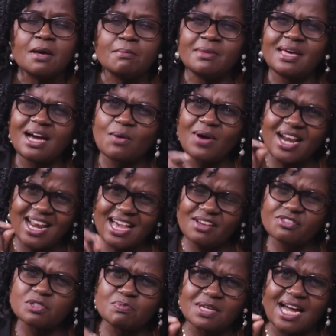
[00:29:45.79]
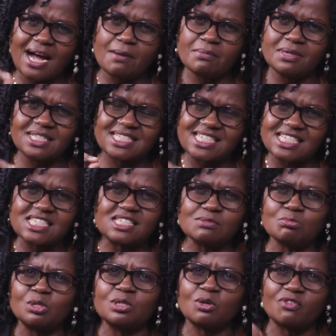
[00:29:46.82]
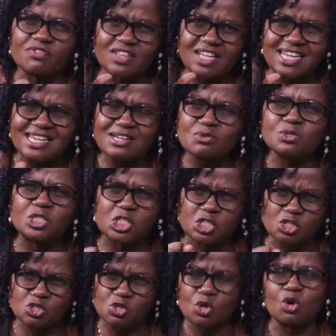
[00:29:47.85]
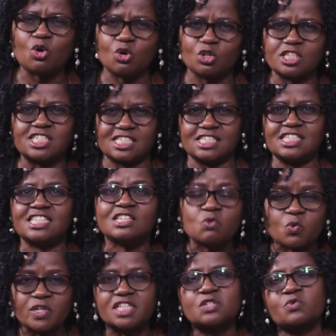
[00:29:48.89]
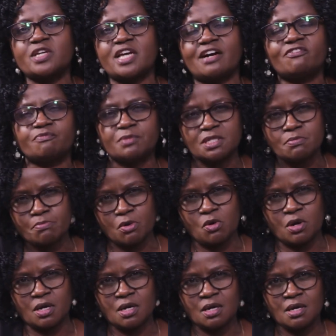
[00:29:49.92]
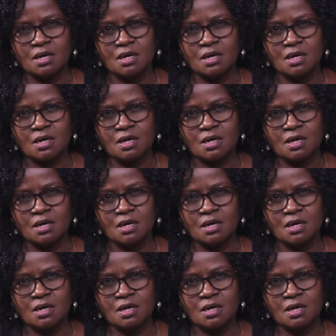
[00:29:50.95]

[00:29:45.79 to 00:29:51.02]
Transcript: Amen. May our lives become a testimony of the new genealogy in mm. which we have been born.